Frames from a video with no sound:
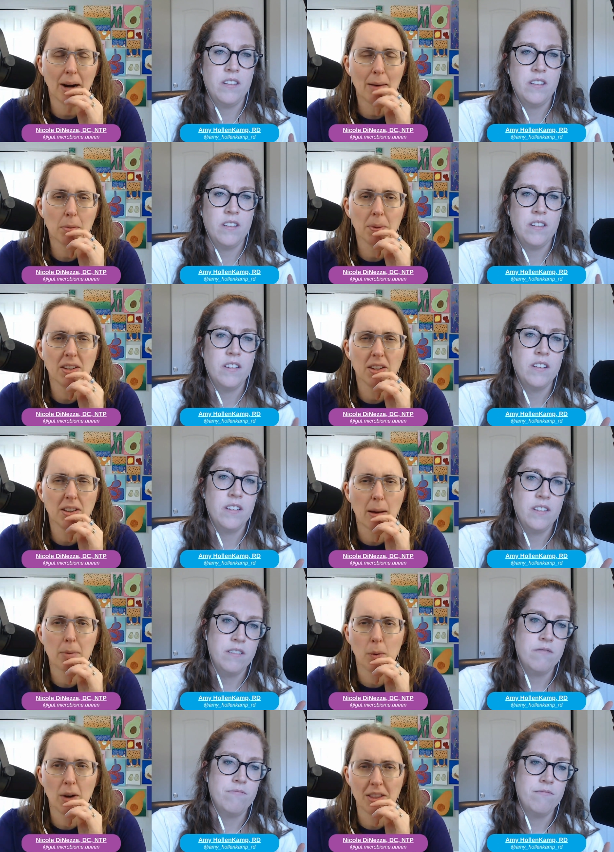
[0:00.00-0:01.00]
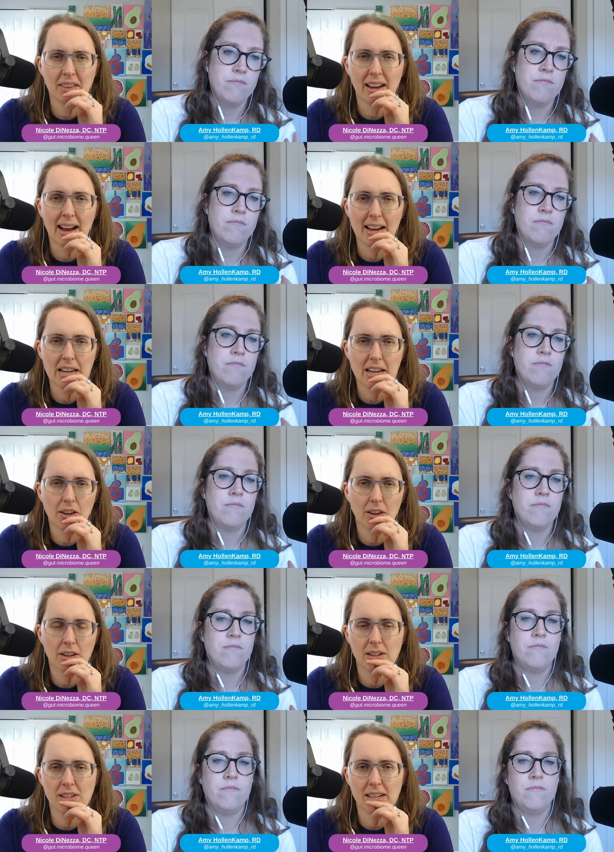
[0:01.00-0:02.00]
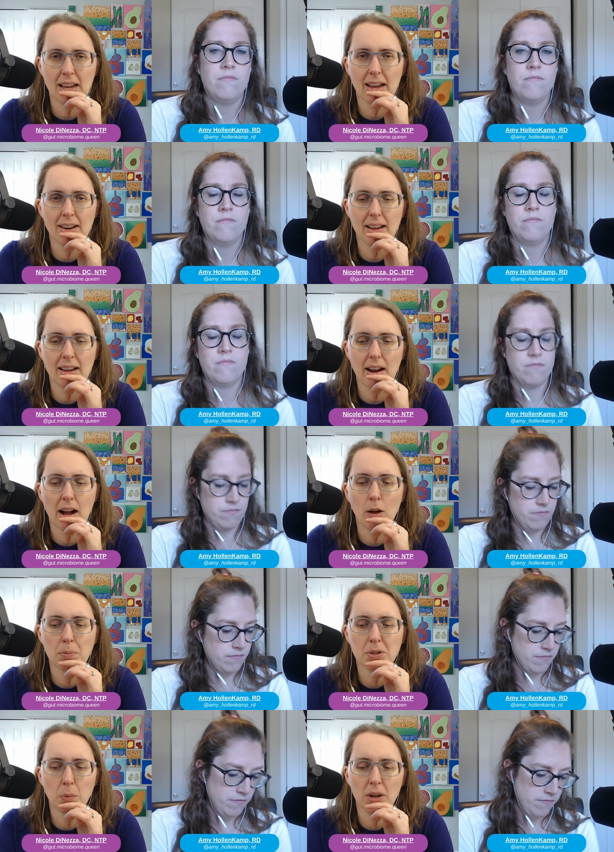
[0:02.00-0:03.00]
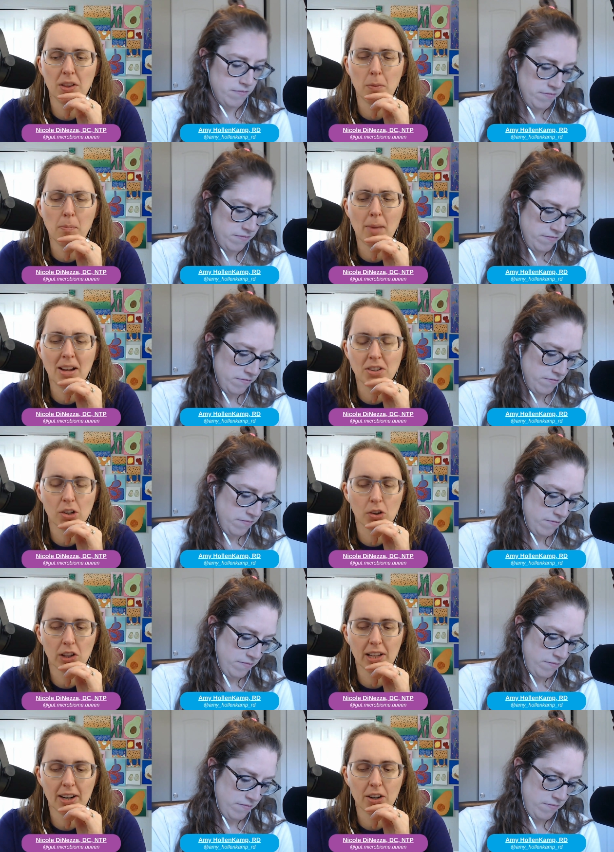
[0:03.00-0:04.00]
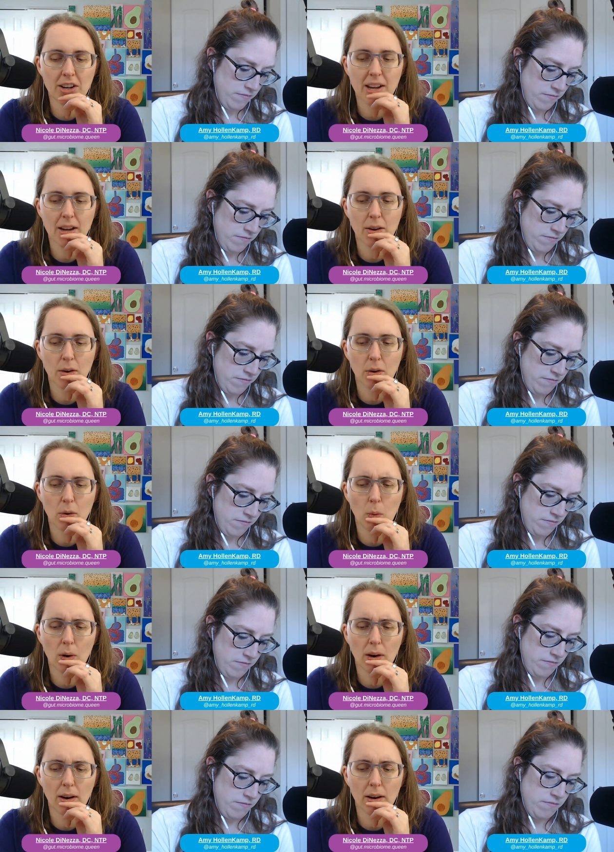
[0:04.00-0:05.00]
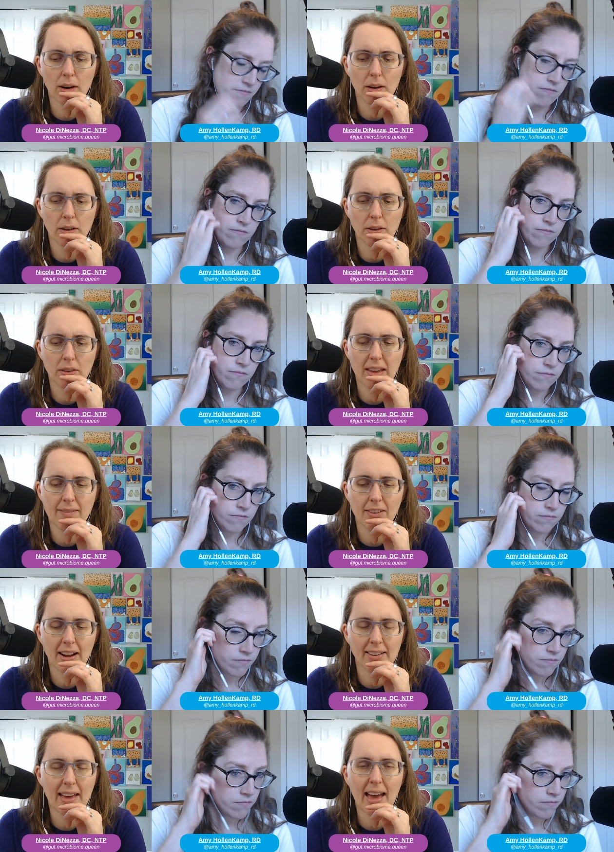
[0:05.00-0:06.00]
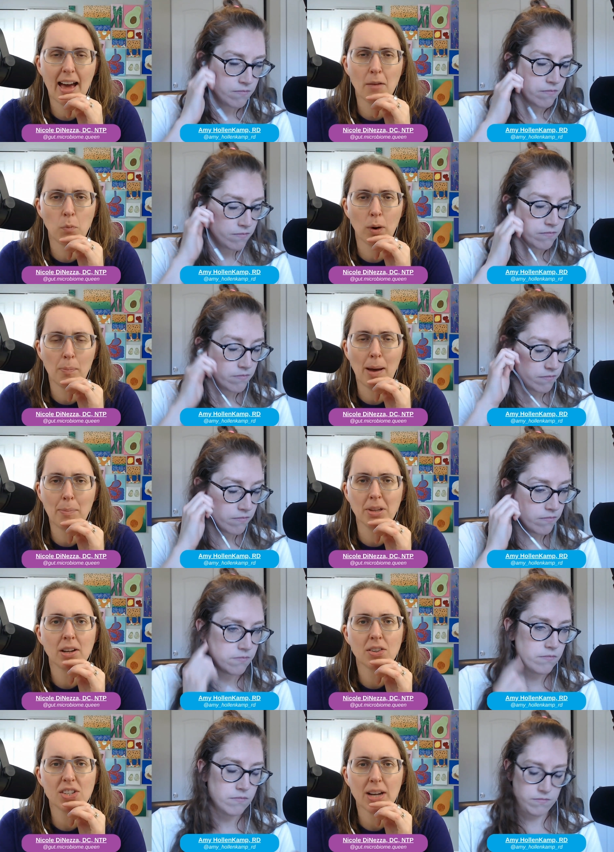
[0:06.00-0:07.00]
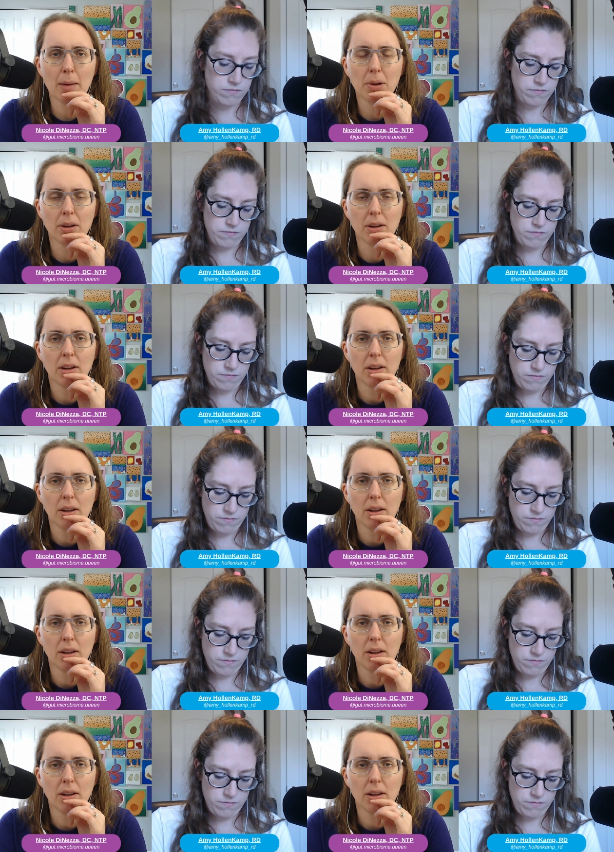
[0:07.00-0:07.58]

Speaker 1: Probably the number one thing I hear is that it helps with mental clarity or they feel like they have more pep in their step